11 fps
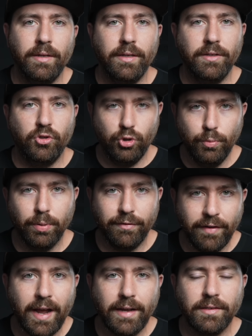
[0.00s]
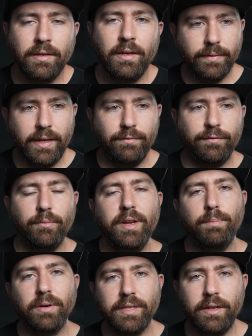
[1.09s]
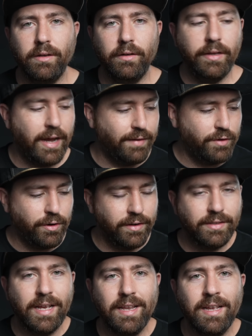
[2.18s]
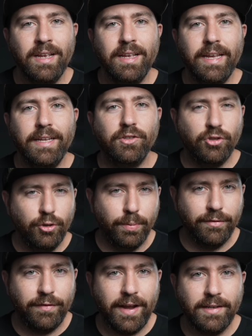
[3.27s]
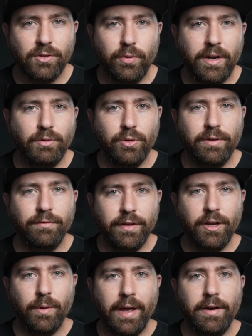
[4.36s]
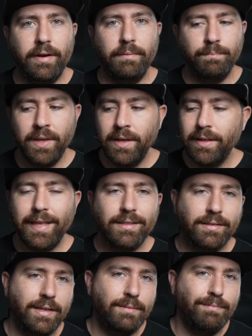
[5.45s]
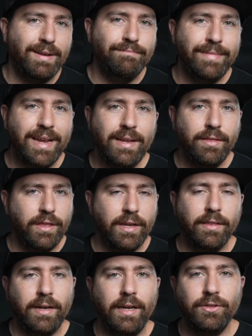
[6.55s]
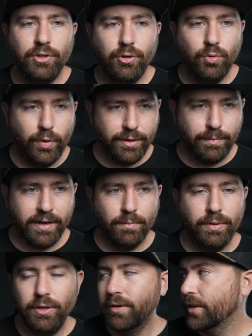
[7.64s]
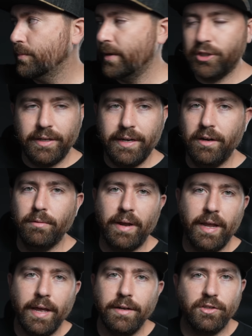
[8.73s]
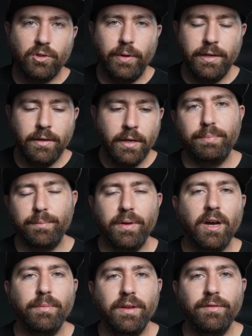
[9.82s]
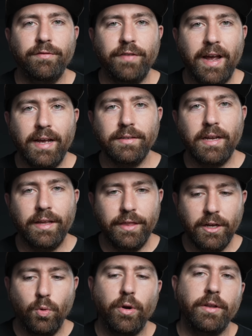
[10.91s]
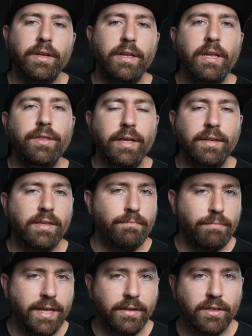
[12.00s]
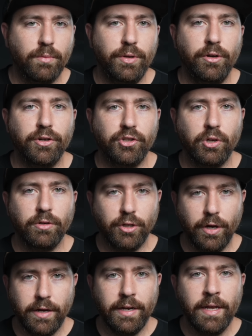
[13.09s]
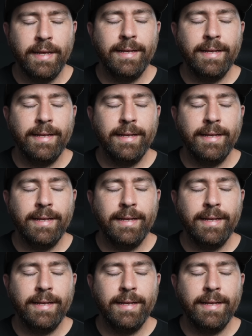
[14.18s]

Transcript: is super fast. And for me particularly, I've noticed that it's super fast when I'm doing video editing. That's like my main thing that I do with my computer, especially here in my edit suite. But beyond being fast, I think one of the key things that make this computer so good